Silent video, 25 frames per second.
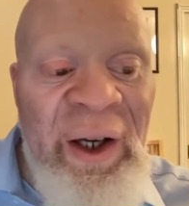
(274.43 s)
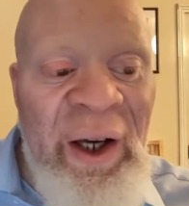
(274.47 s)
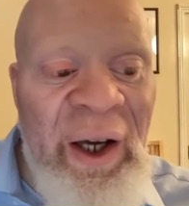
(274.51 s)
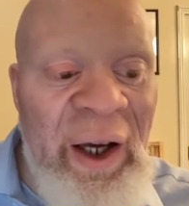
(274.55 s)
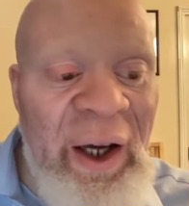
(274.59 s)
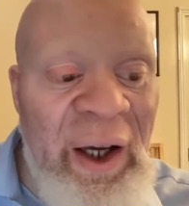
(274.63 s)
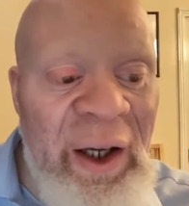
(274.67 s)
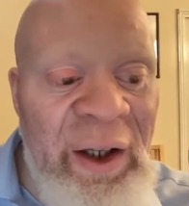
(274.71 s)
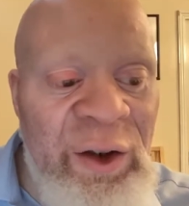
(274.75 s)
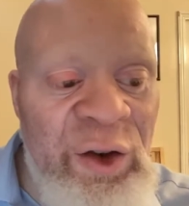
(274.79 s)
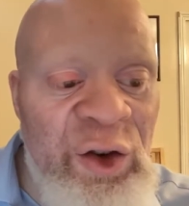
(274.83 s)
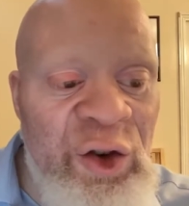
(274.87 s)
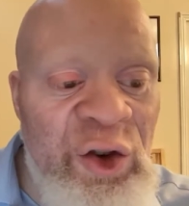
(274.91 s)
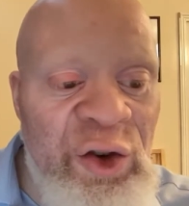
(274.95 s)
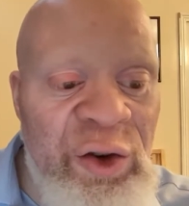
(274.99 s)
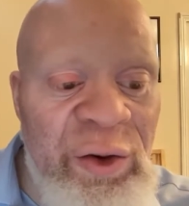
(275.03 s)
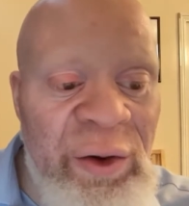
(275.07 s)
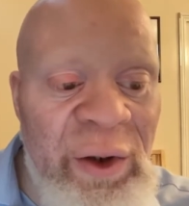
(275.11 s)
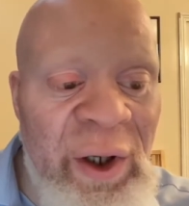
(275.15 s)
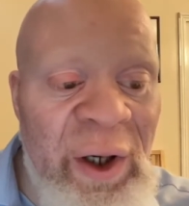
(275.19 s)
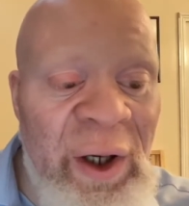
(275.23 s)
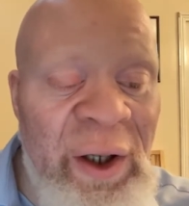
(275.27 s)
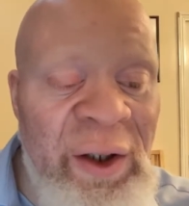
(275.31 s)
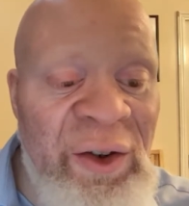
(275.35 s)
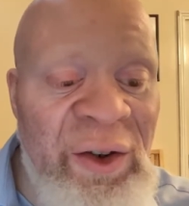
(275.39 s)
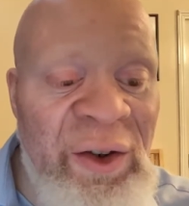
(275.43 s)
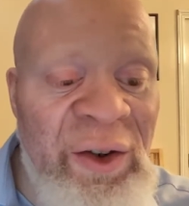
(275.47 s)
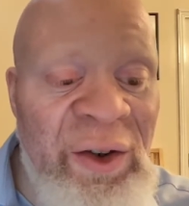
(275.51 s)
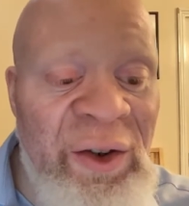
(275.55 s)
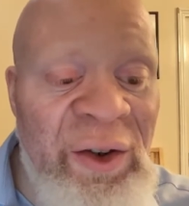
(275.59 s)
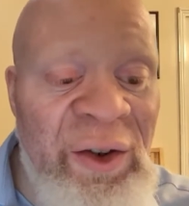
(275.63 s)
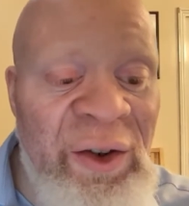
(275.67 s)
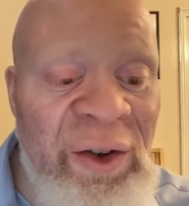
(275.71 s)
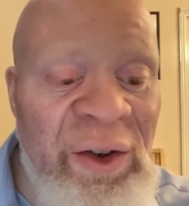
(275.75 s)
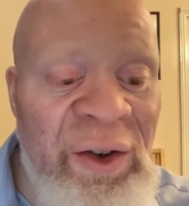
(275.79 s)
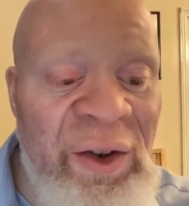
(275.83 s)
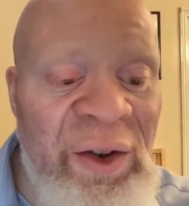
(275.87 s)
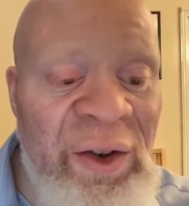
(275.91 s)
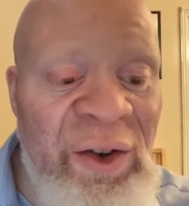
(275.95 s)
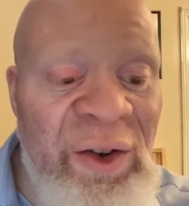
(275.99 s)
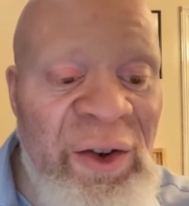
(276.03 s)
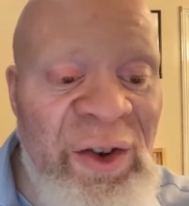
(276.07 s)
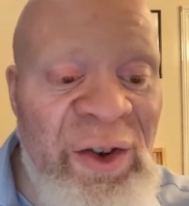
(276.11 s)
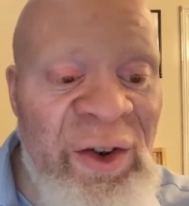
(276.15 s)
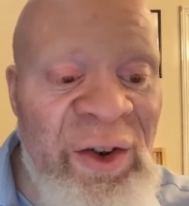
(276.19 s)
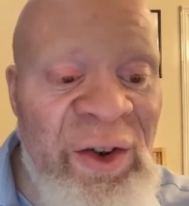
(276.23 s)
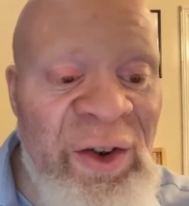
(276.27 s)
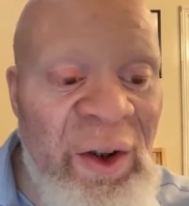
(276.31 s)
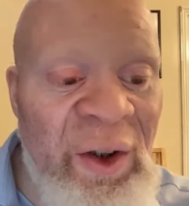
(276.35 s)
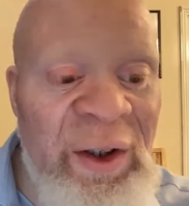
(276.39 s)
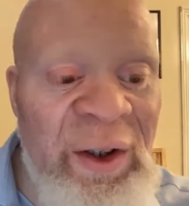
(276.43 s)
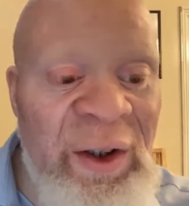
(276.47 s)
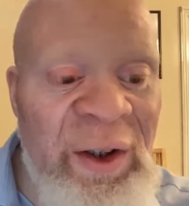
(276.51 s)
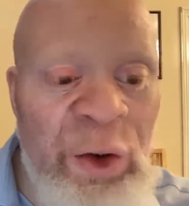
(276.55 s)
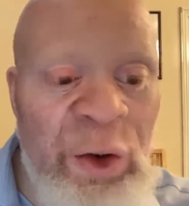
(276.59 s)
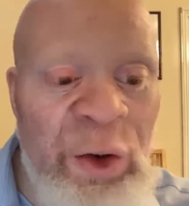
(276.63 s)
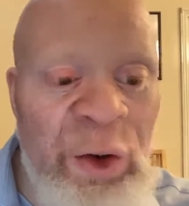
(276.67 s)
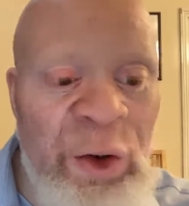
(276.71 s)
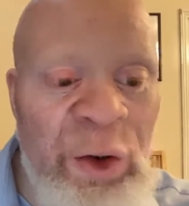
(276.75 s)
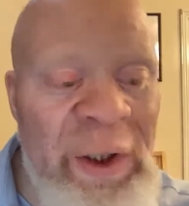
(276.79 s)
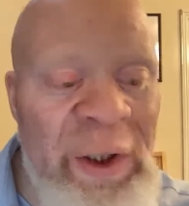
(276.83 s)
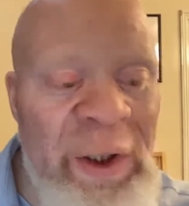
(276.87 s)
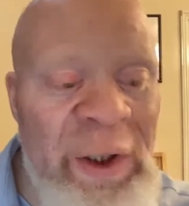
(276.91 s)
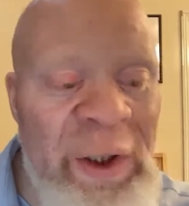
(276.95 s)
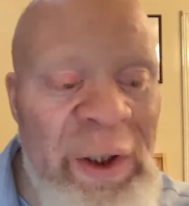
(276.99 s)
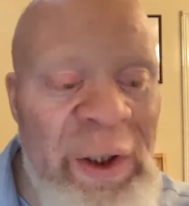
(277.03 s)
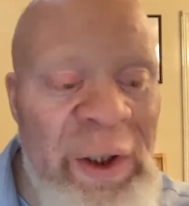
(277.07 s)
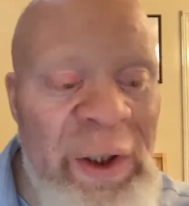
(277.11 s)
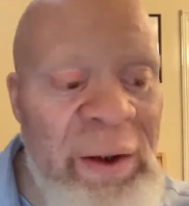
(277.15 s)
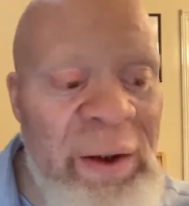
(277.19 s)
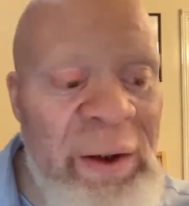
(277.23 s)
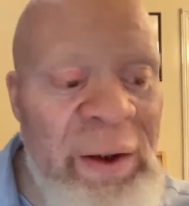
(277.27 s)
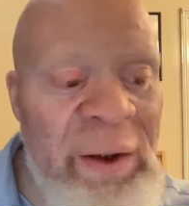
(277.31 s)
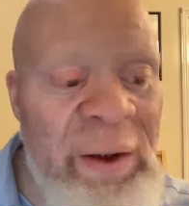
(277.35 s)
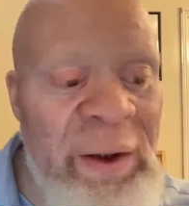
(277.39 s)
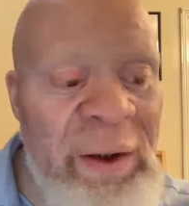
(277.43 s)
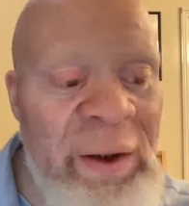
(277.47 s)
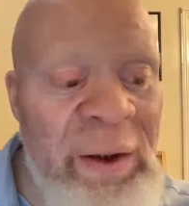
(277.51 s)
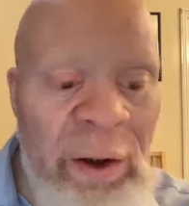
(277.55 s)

Andreas Kubilian,